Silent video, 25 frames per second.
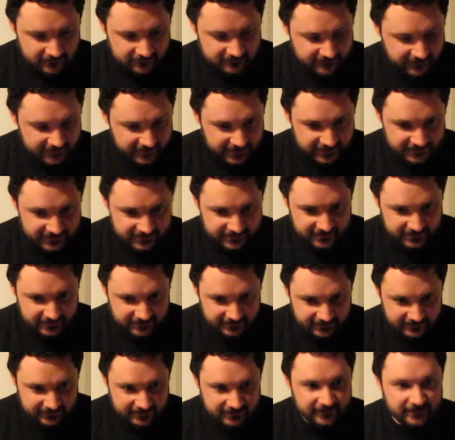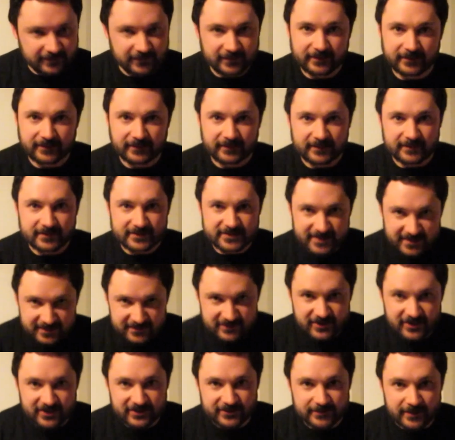finished. So that's
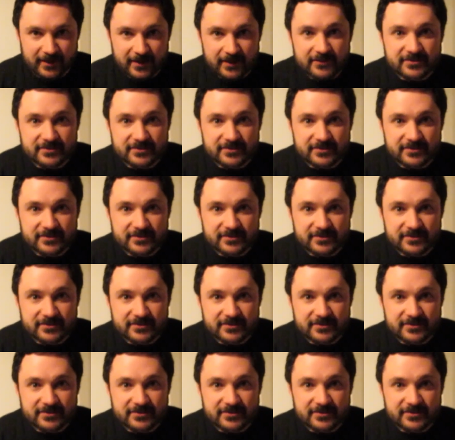good.